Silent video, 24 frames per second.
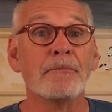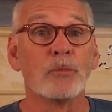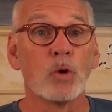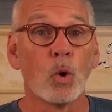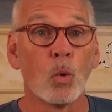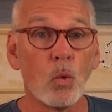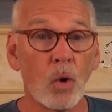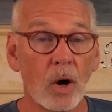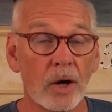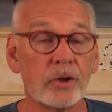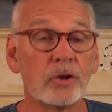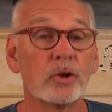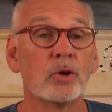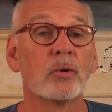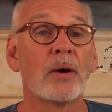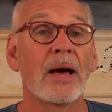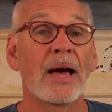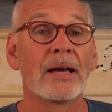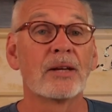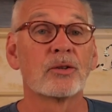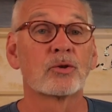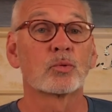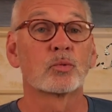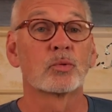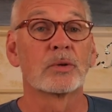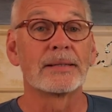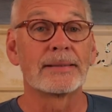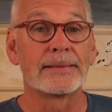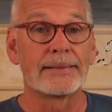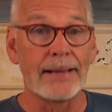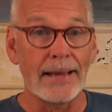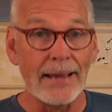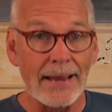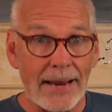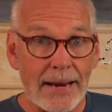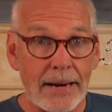the one who has
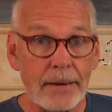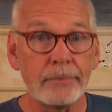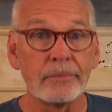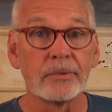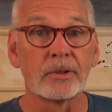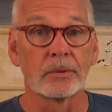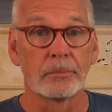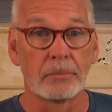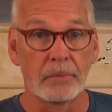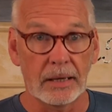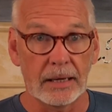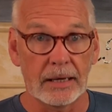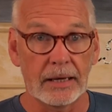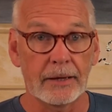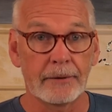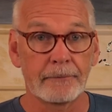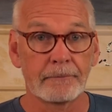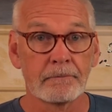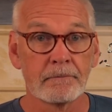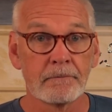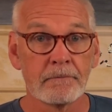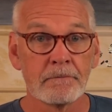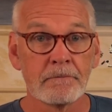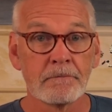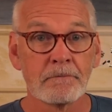redeemed me.